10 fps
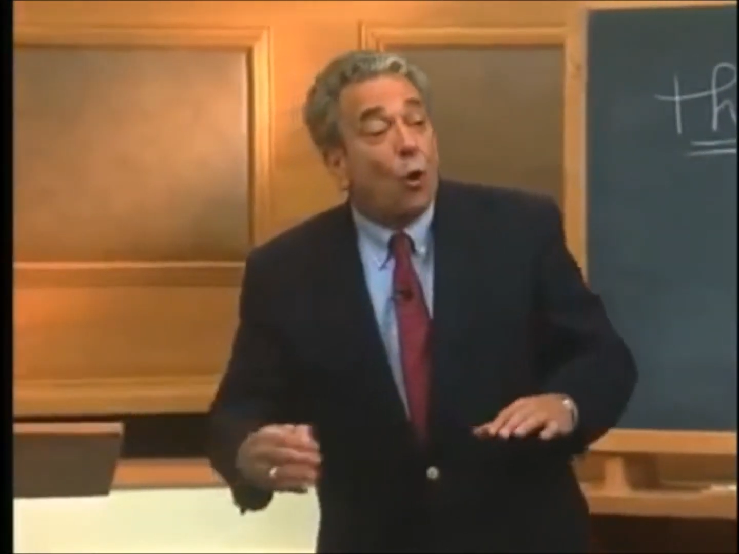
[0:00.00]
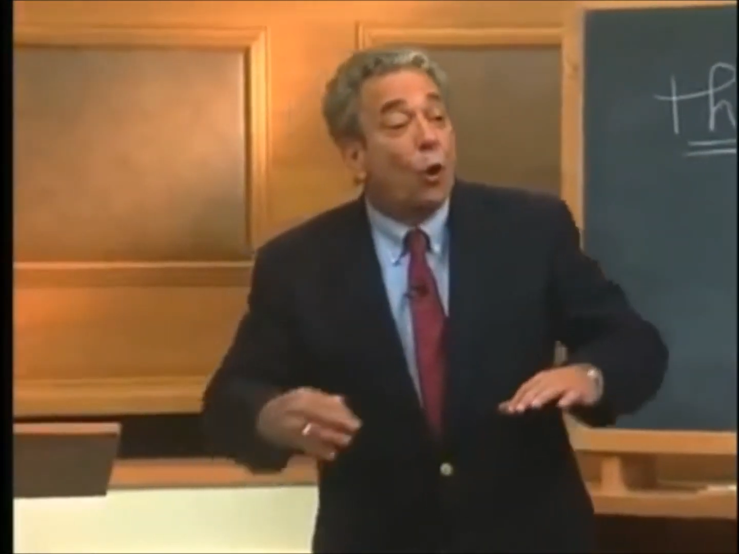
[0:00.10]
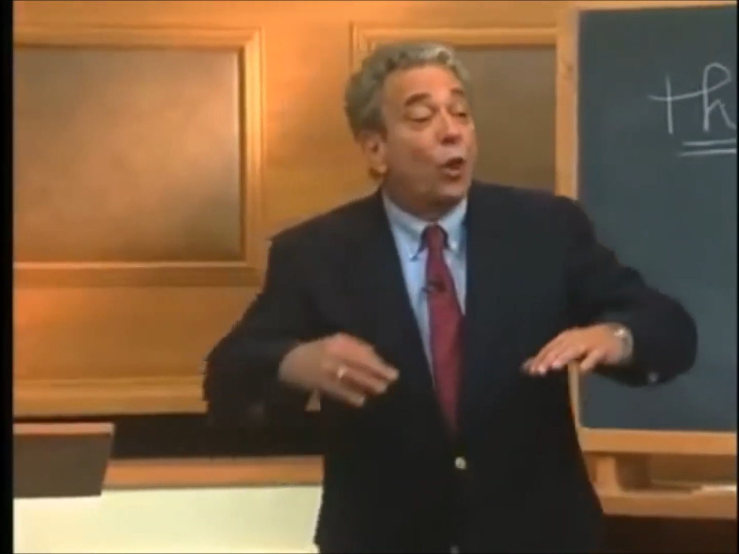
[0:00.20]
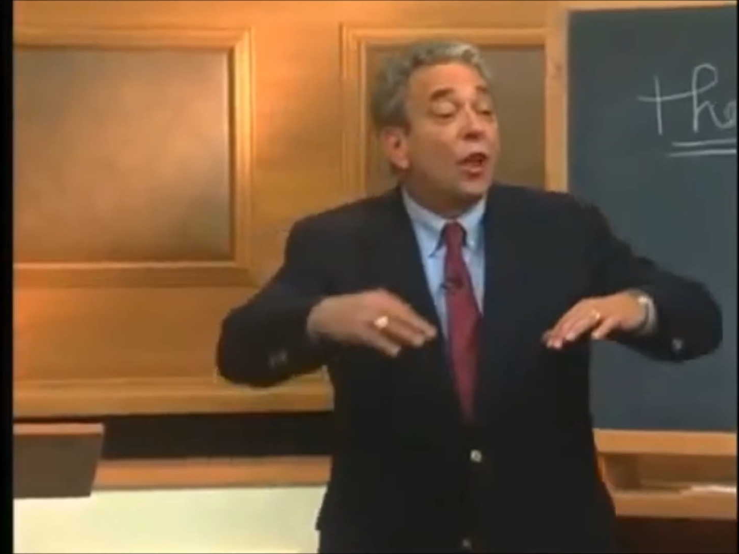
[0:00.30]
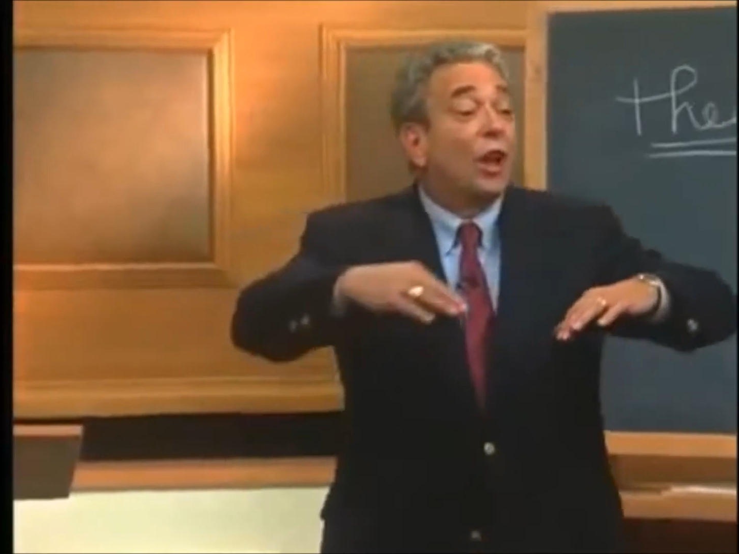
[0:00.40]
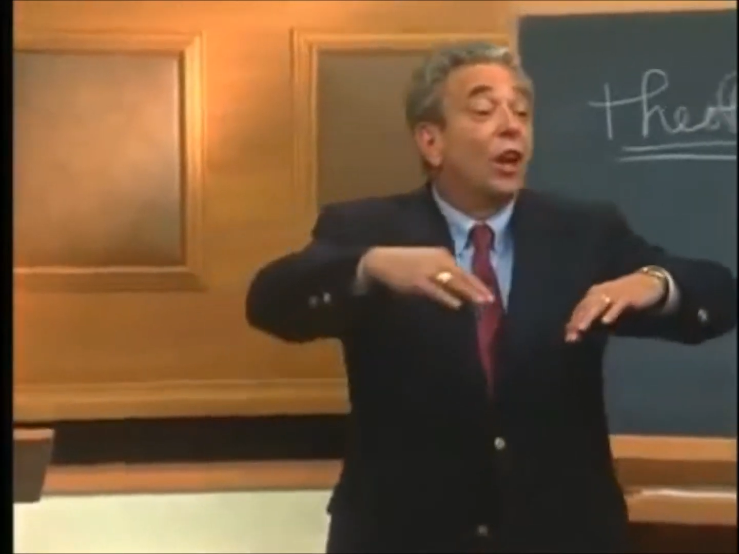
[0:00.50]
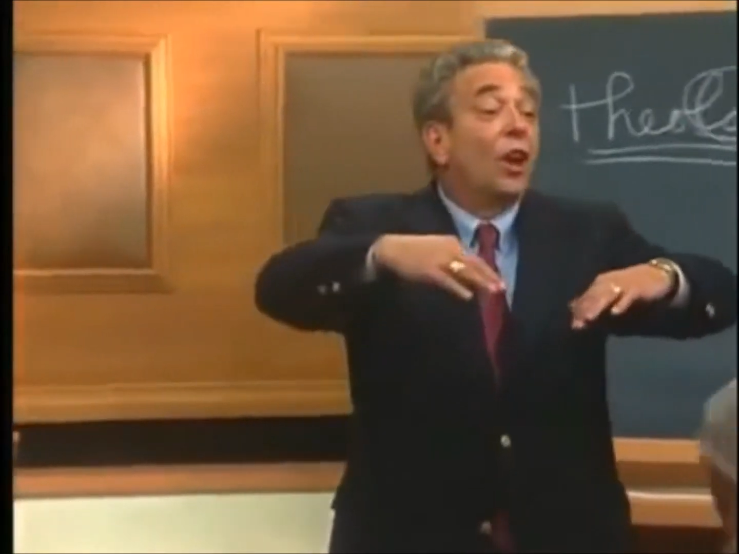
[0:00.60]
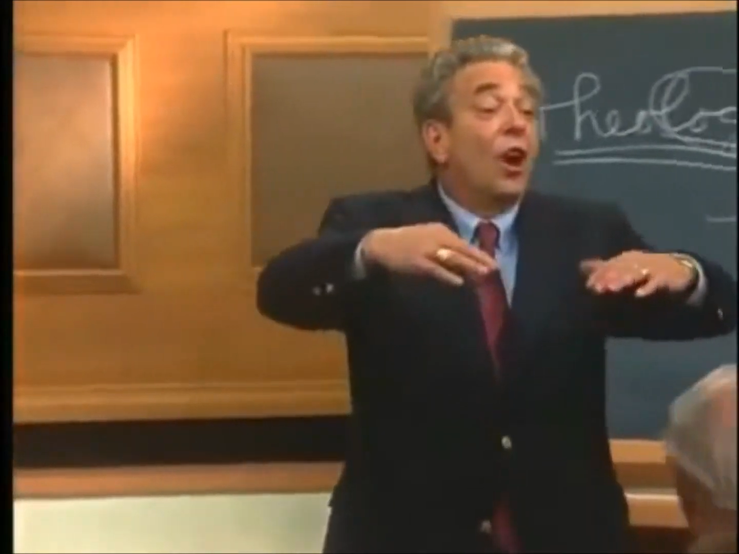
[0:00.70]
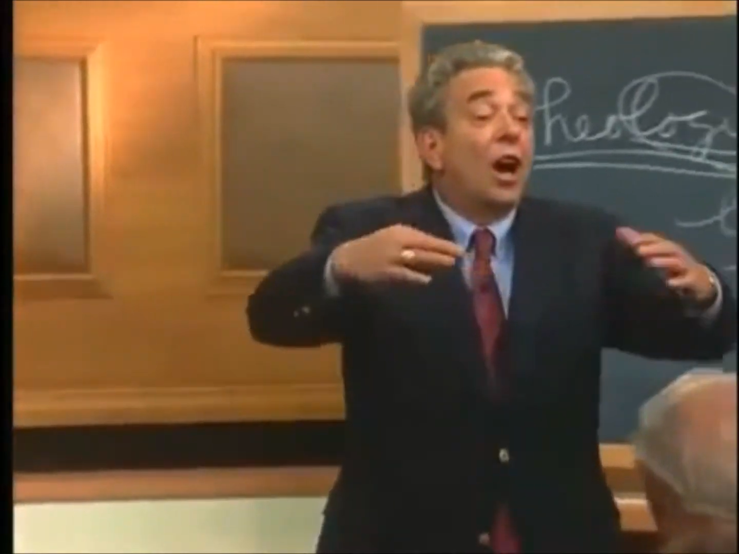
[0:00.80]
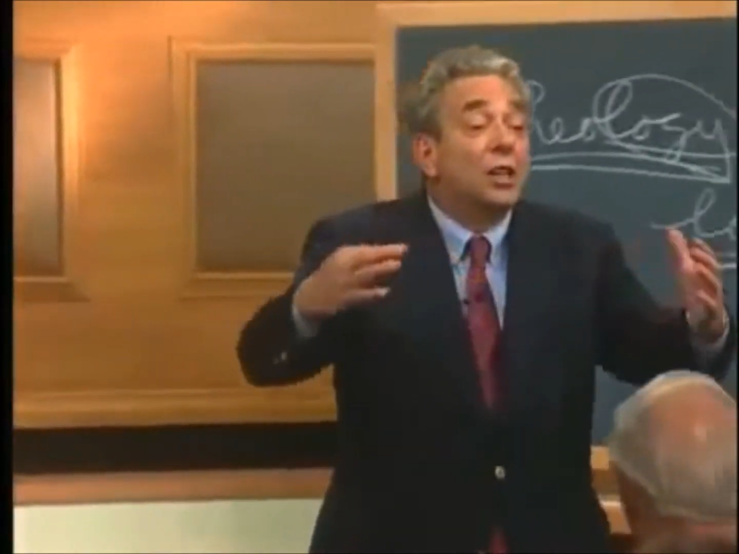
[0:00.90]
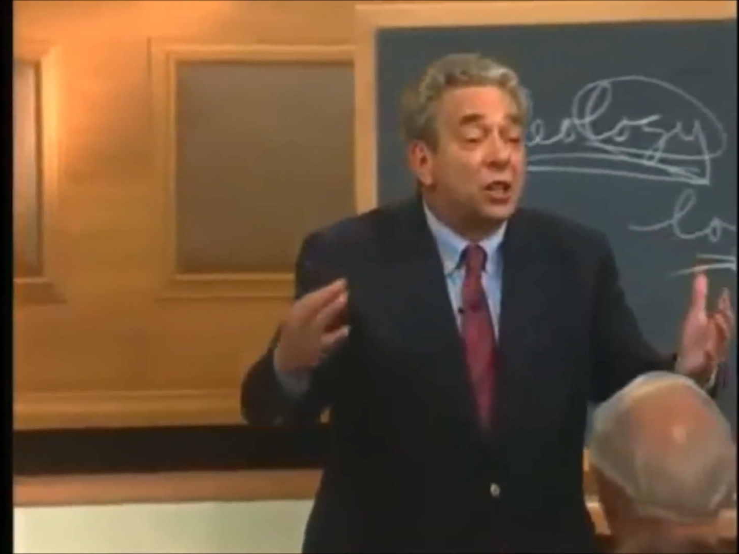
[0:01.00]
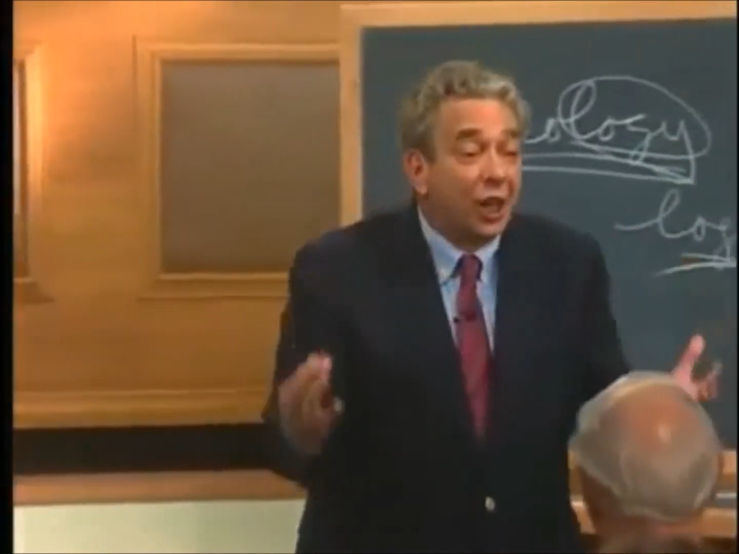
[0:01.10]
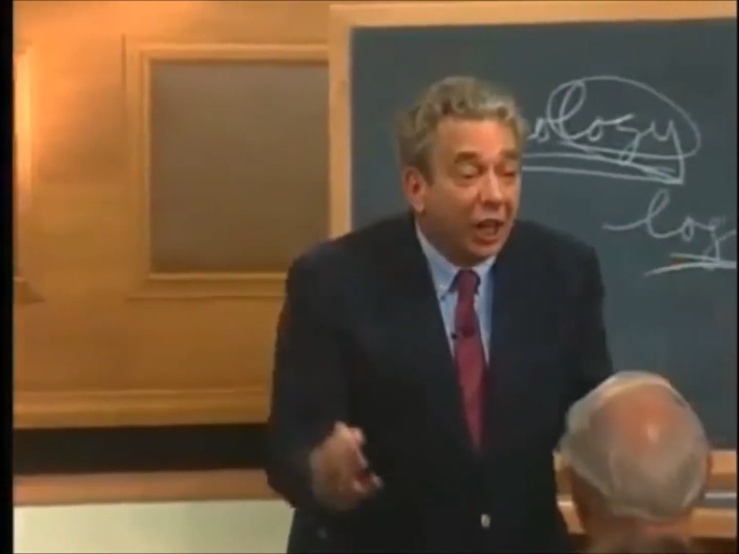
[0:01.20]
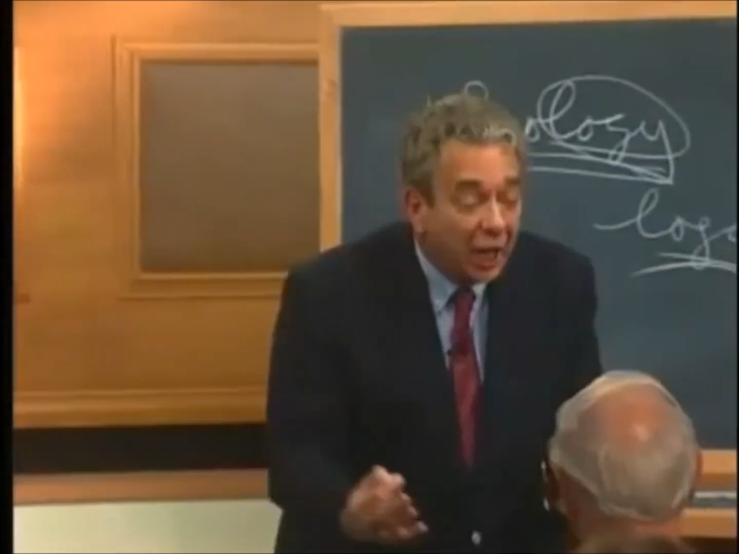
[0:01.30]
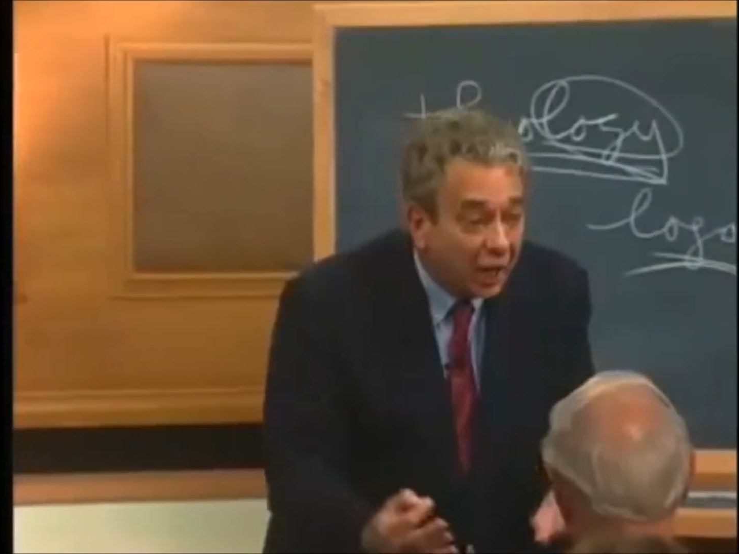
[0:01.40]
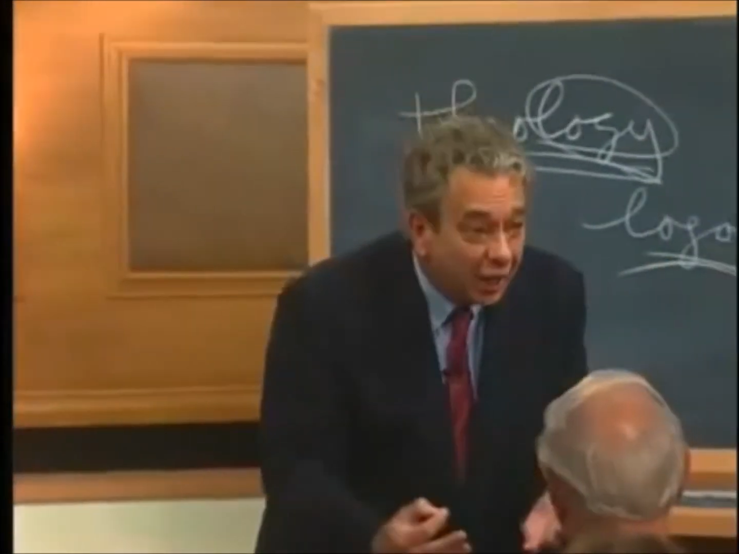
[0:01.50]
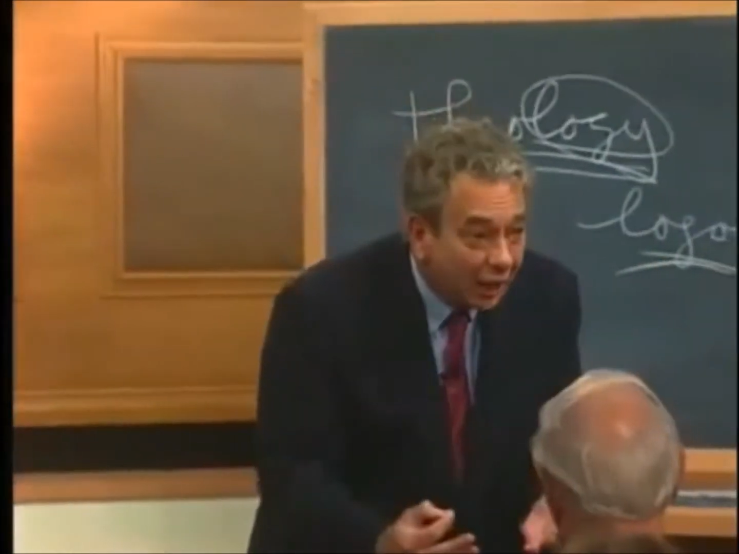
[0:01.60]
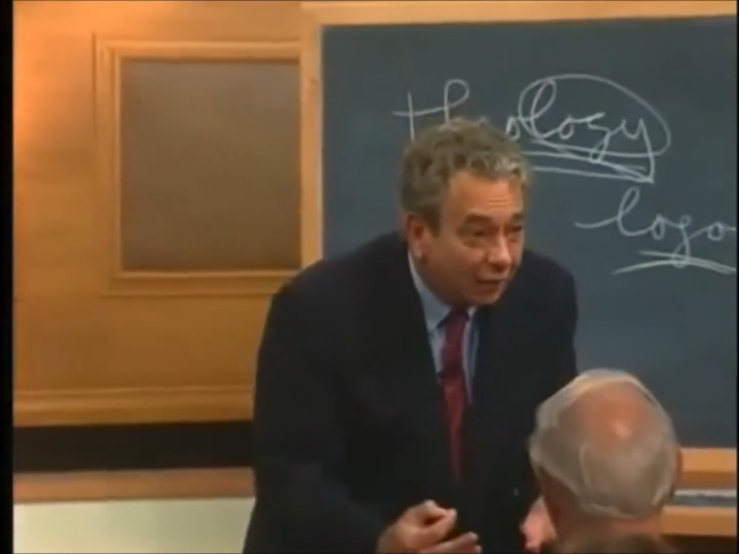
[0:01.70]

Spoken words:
or the logic